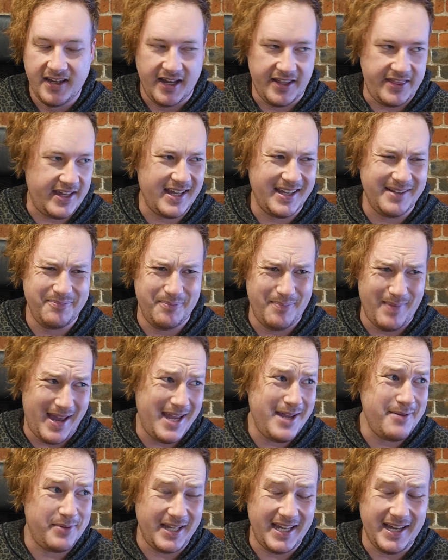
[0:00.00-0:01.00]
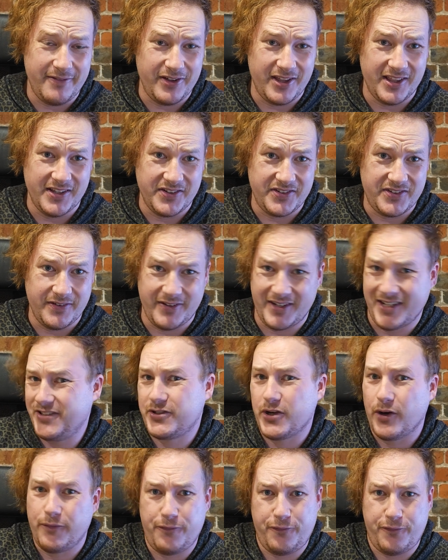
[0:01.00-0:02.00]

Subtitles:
I think it may be heavier than a Civic. It's got